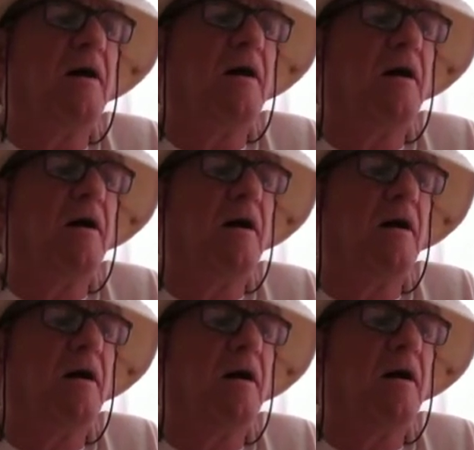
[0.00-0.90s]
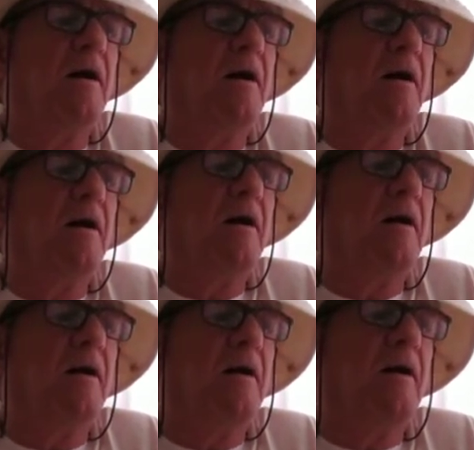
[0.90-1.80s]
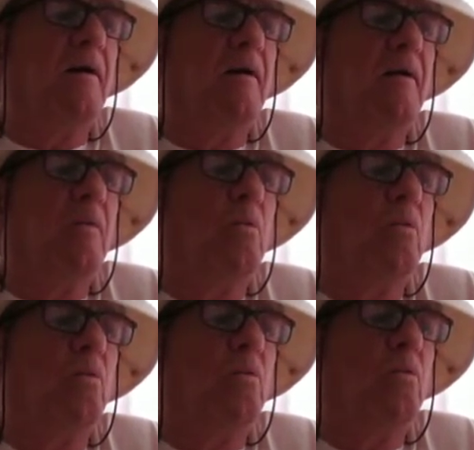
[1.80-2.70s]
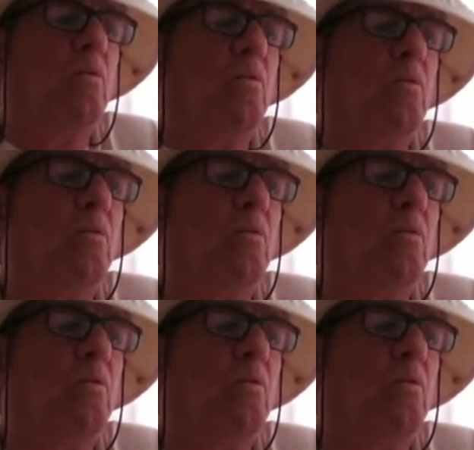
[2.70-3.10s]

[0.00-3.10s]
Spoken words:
(no one is talking)